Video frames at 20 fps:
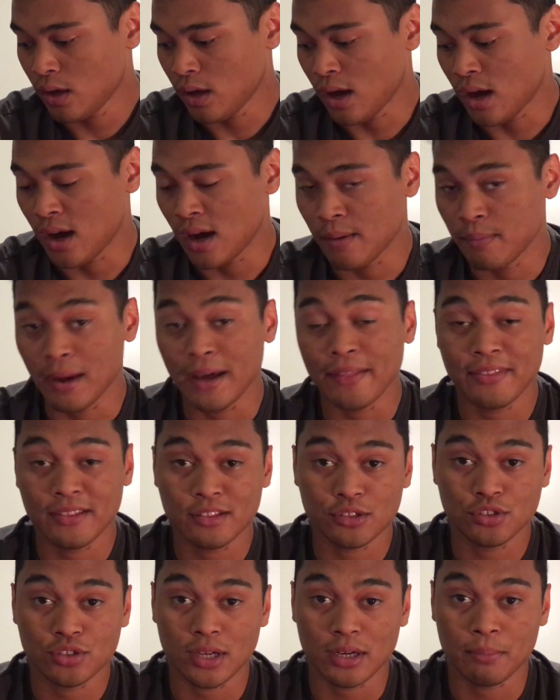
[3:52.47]
I
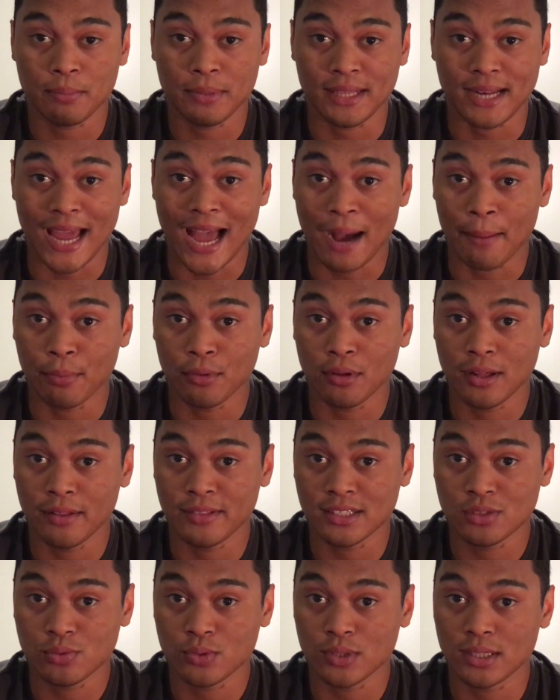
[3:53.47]
think they're trying to beat Apple
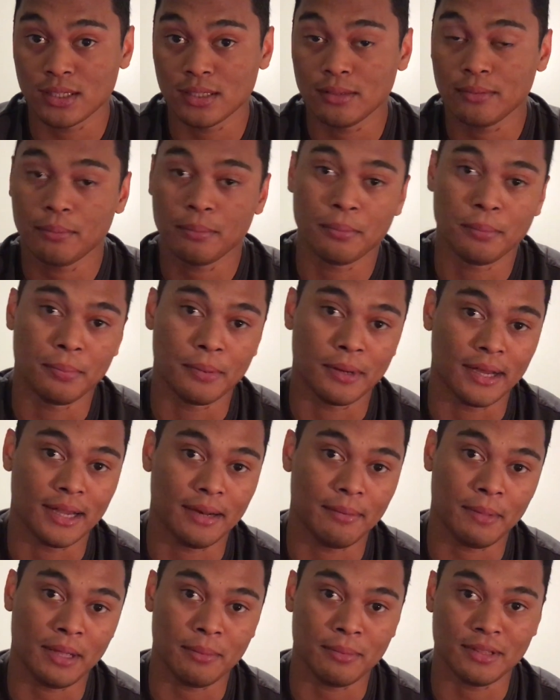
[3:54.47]
on this one,
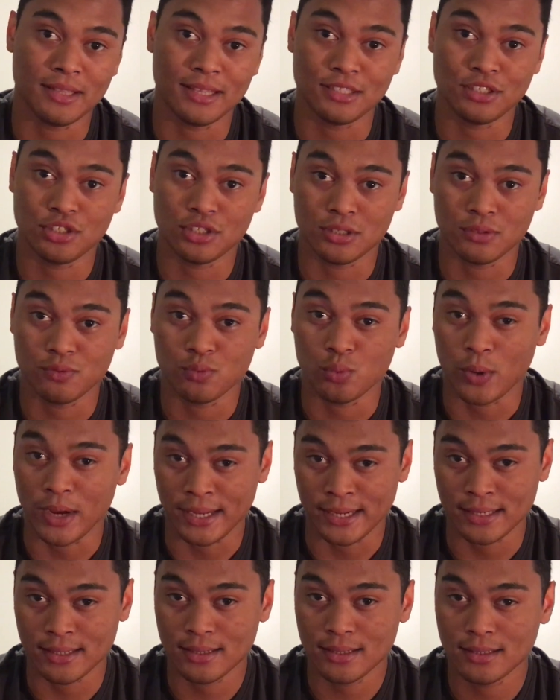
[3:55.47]
but maybe they should have
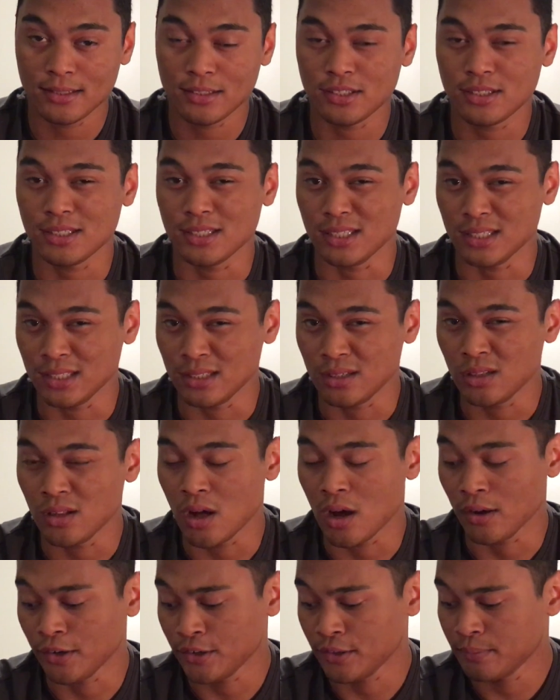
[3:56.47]
waited just a little
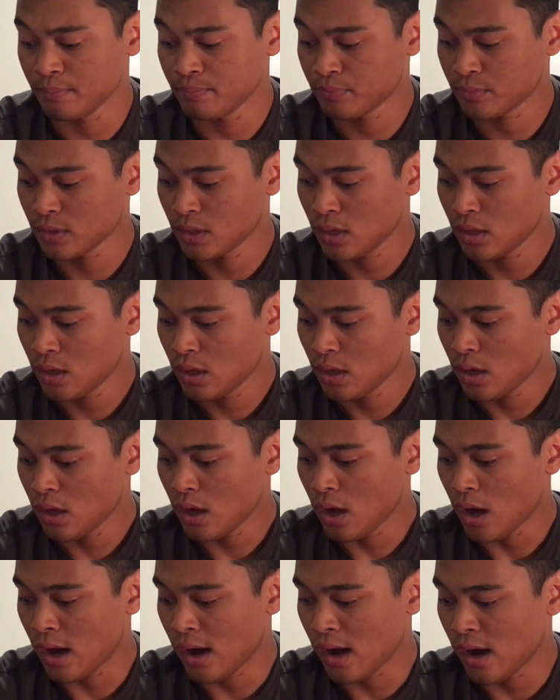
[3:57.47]
longer.
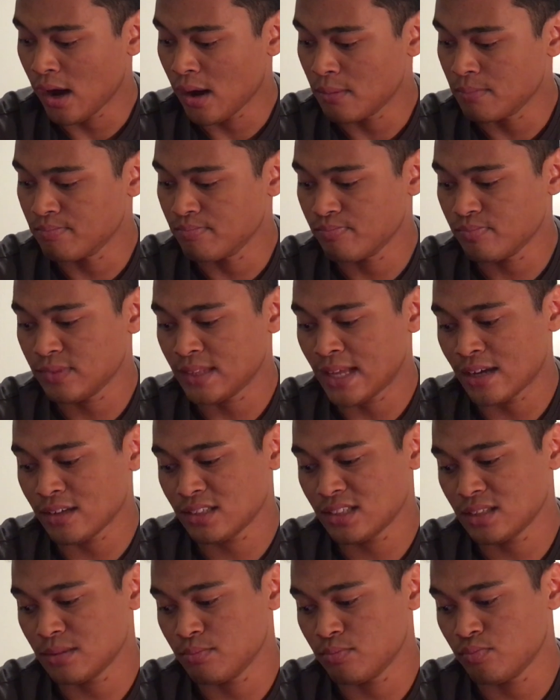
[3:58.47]
Now
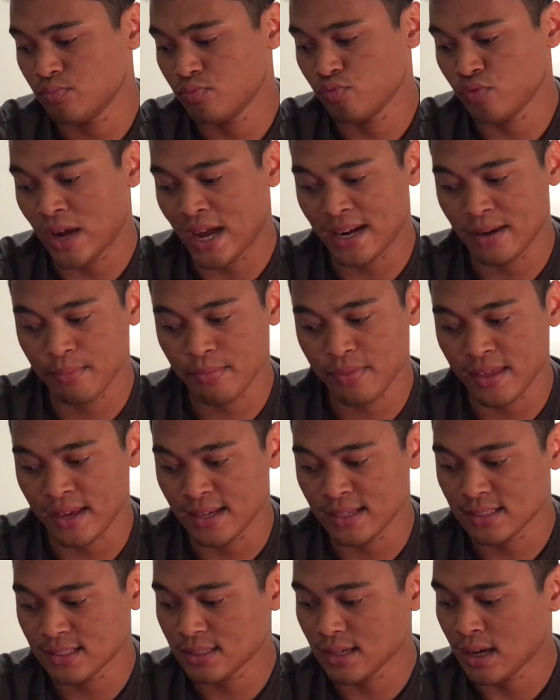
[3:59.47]
some random
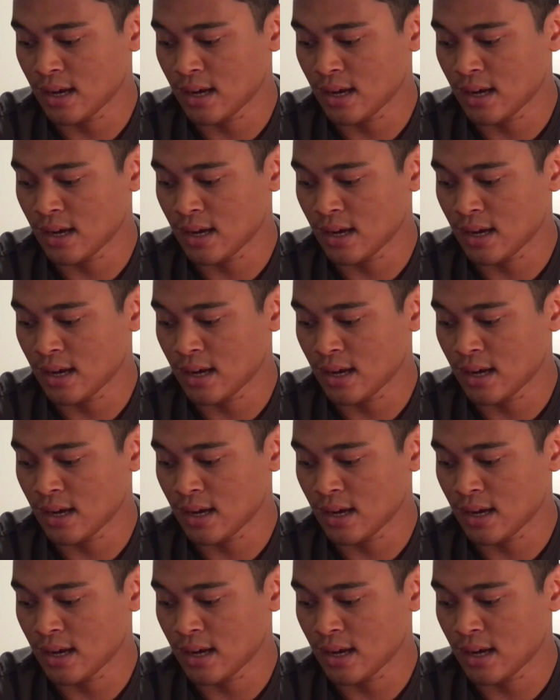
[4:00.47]
things.